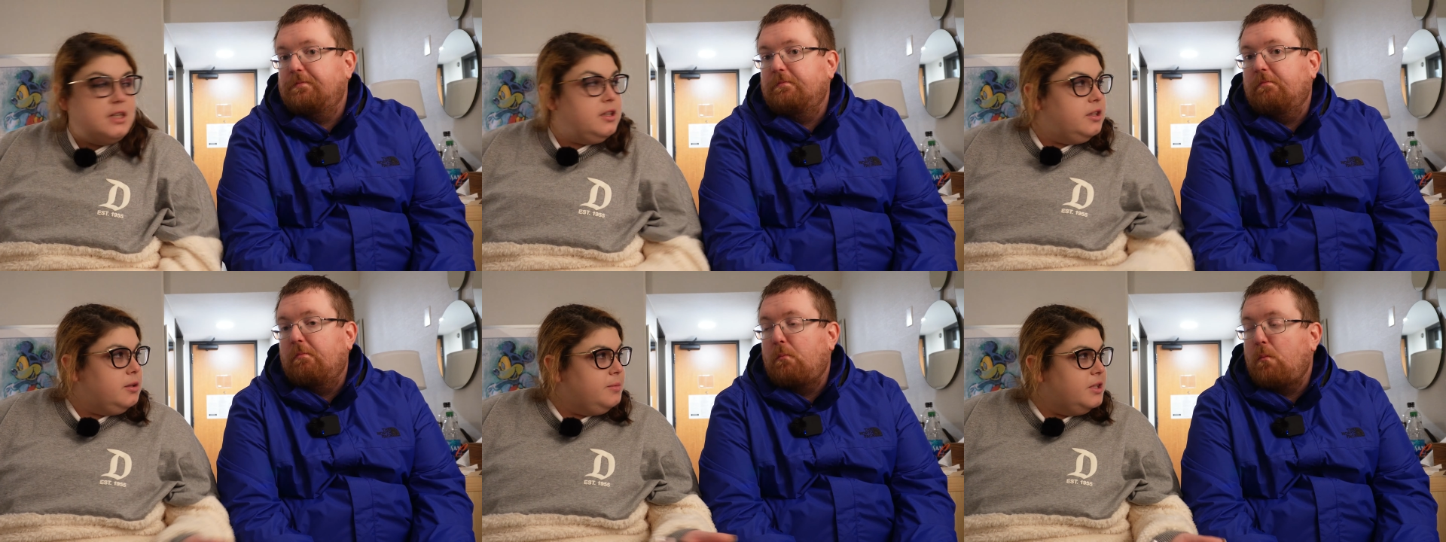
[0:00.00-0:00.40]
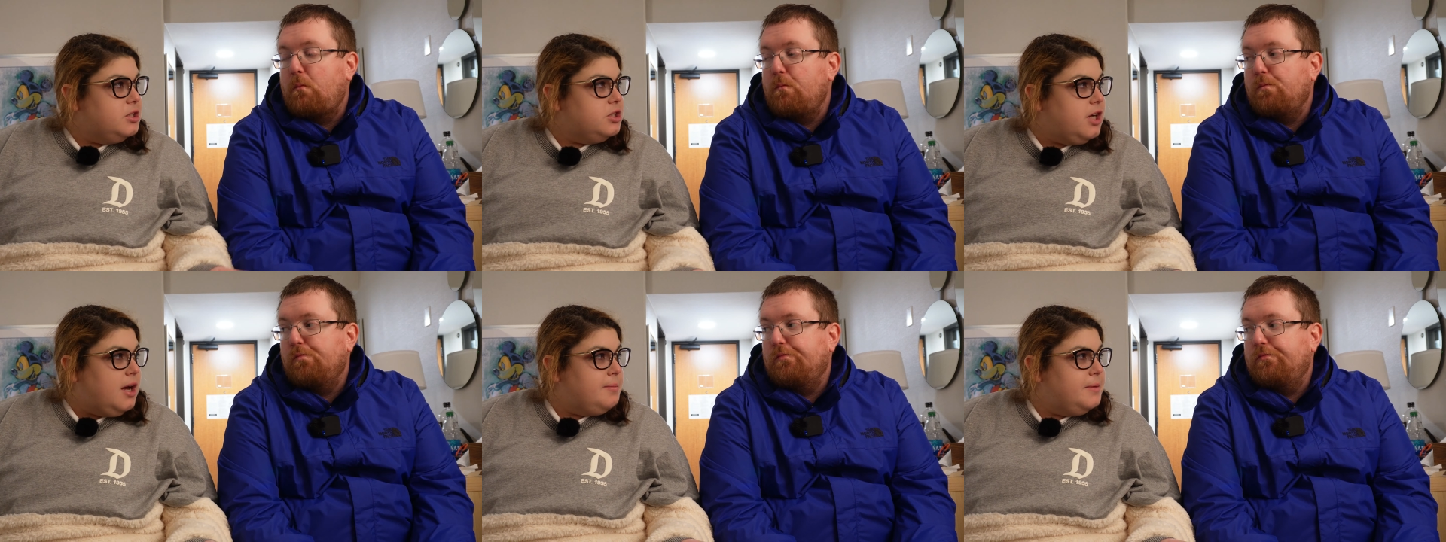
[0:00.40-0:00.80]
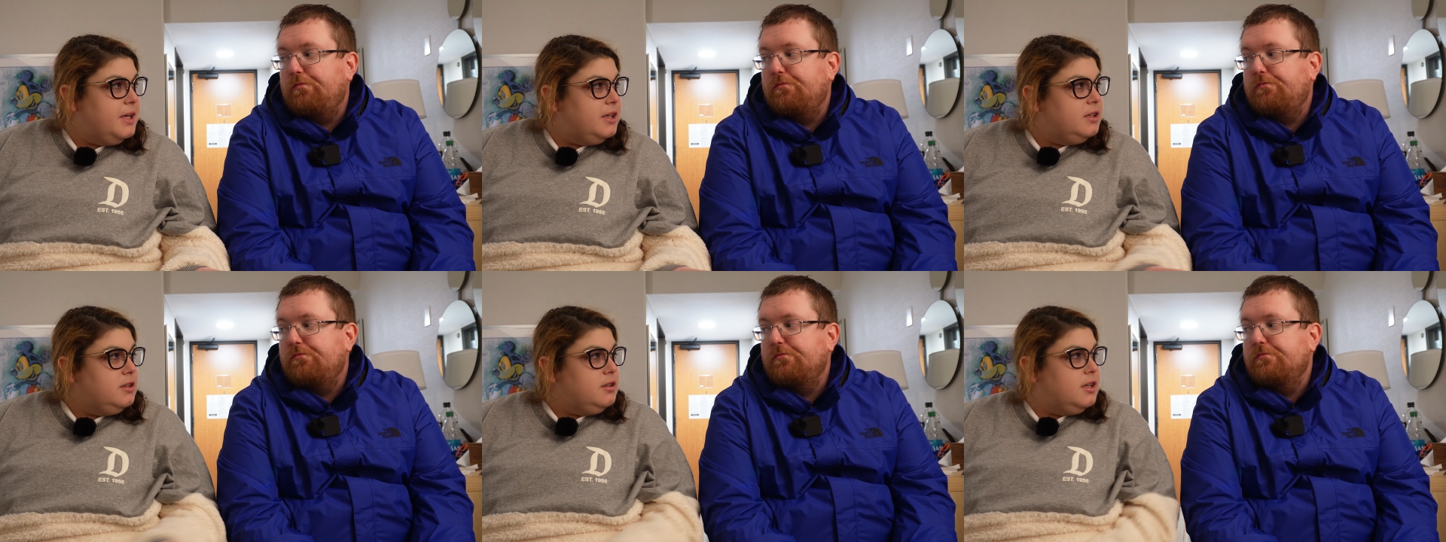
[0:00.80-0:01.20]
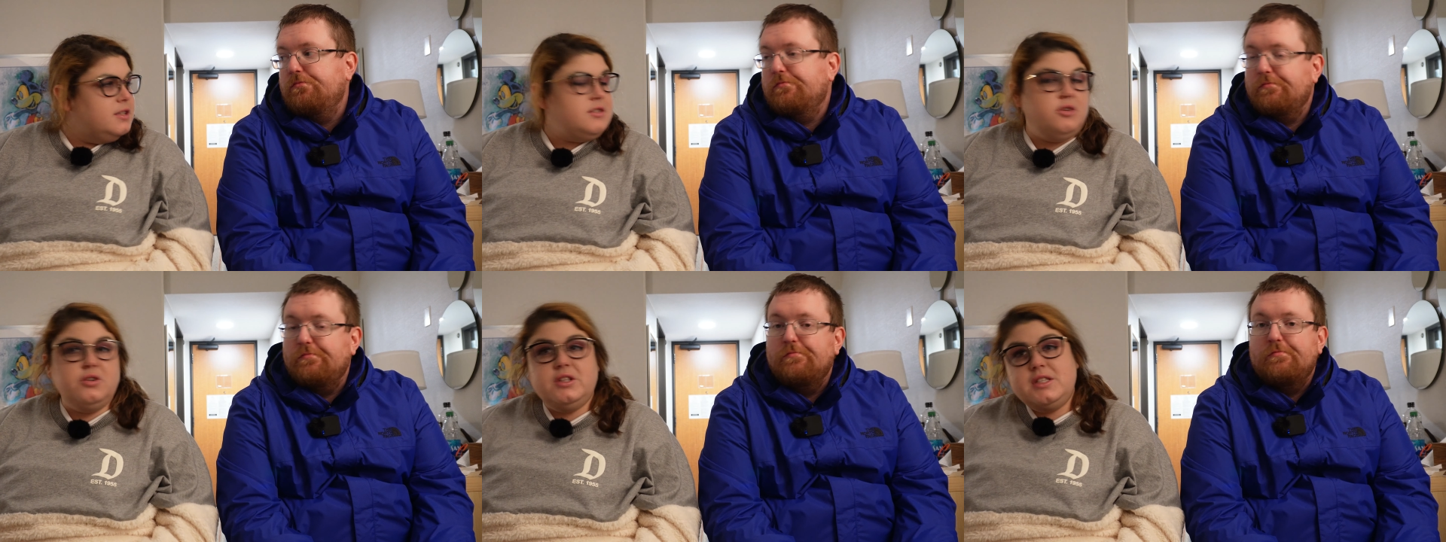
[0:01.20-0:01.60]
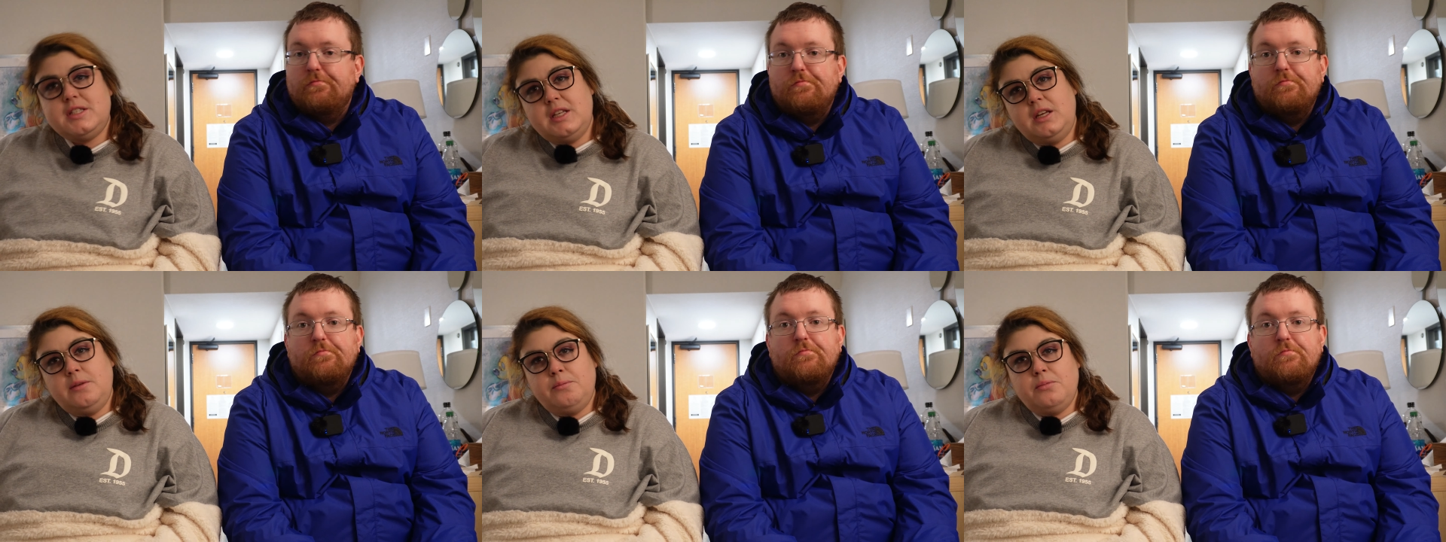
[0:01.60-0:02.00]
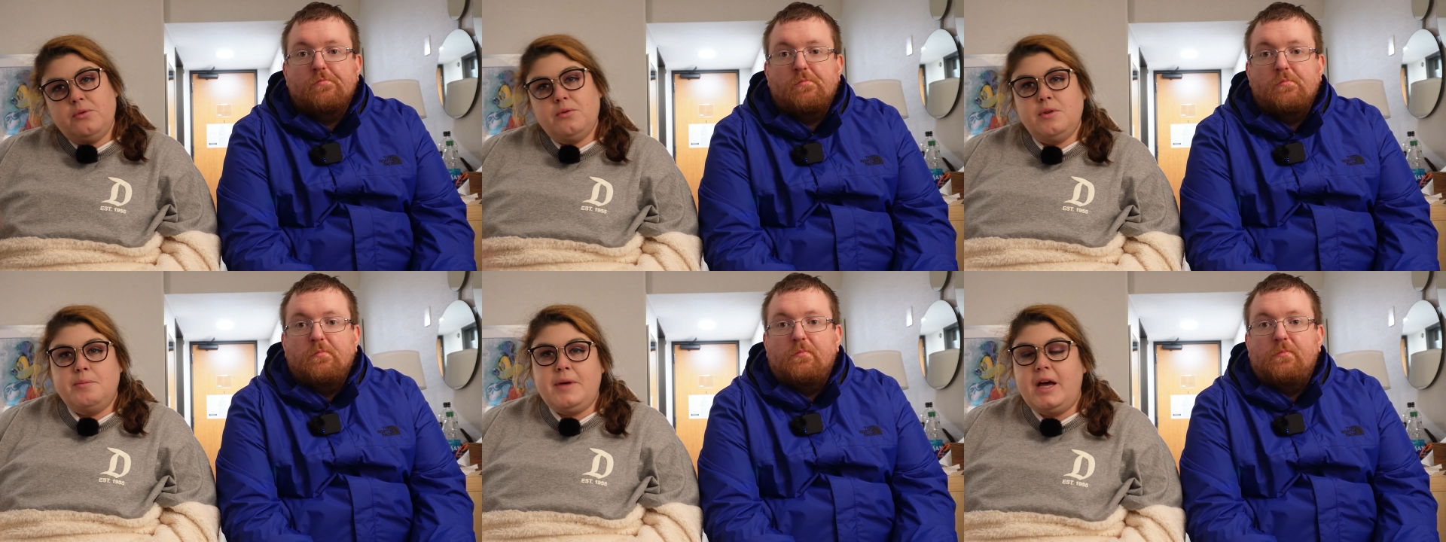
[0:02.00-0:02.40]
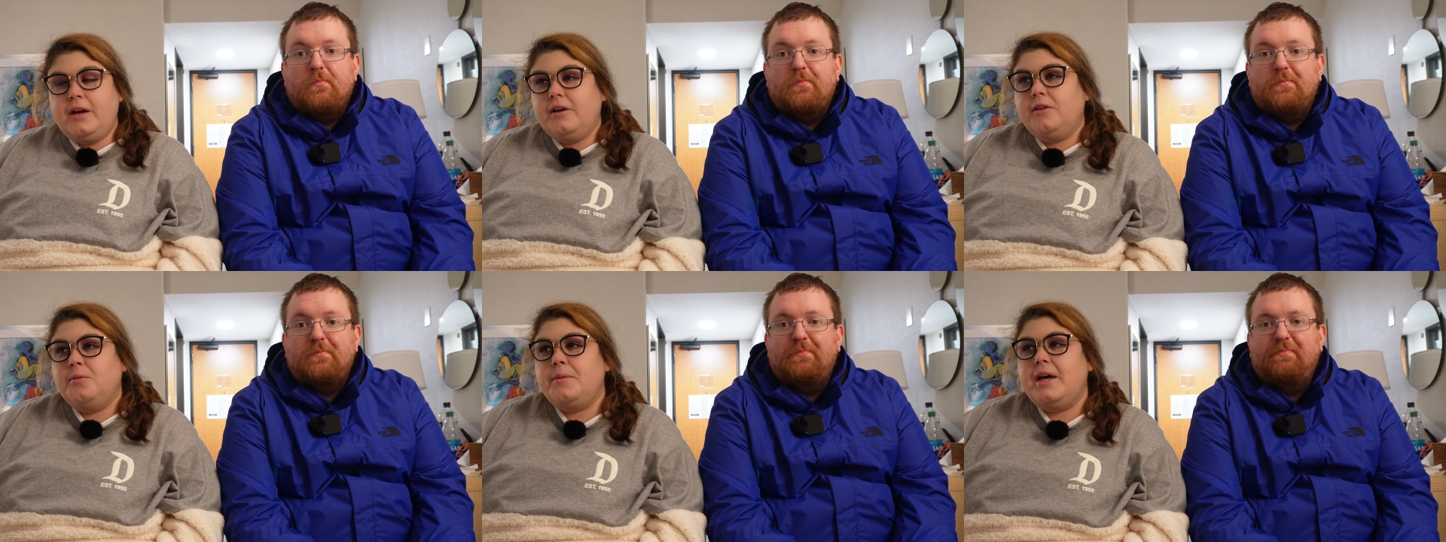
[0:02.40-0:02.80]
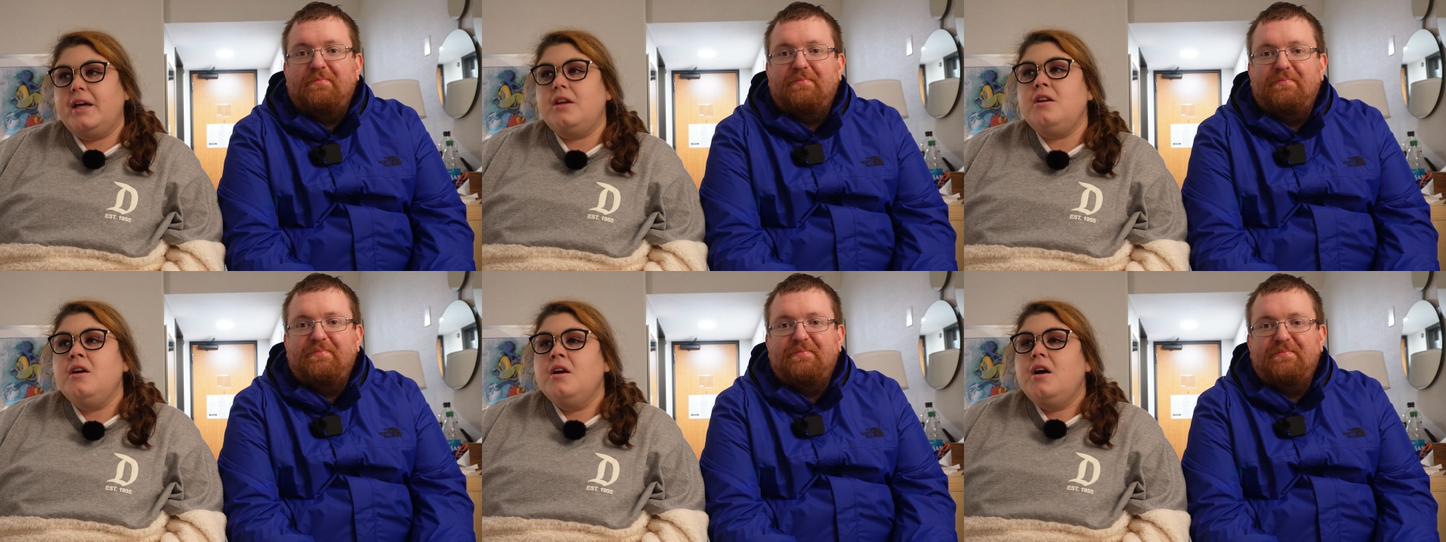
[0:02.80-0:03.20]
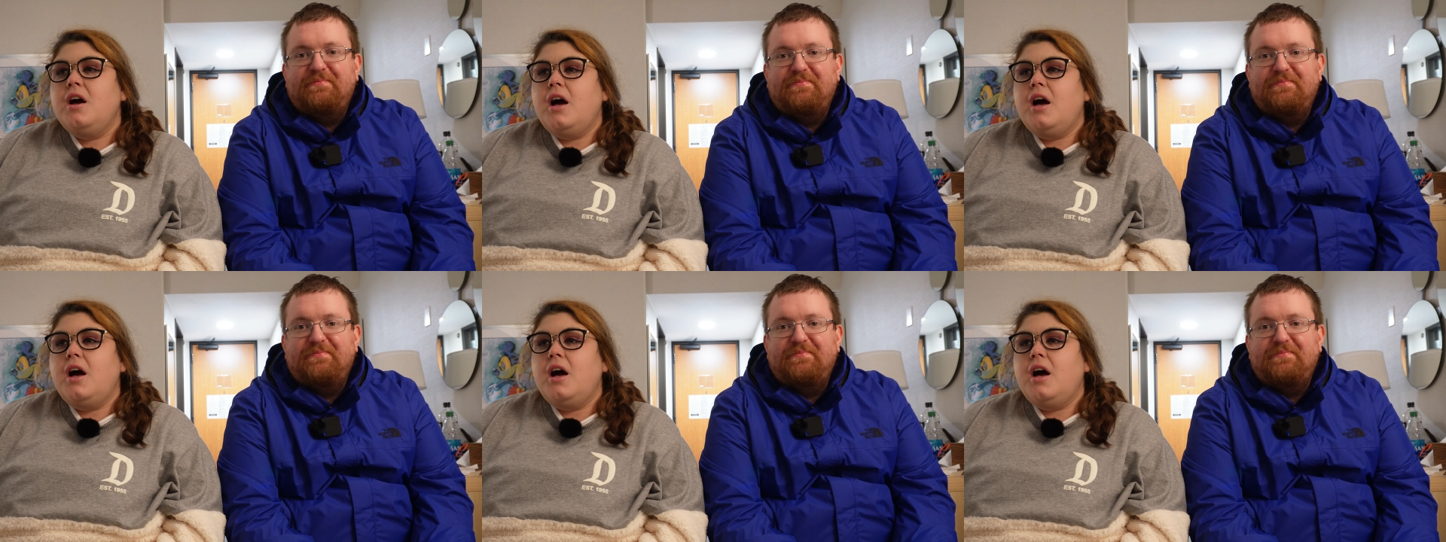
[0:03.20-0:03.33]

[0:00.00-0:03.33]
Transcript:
Speaker 1: a little bit of shopping, as you can see, threw the bag on the bed.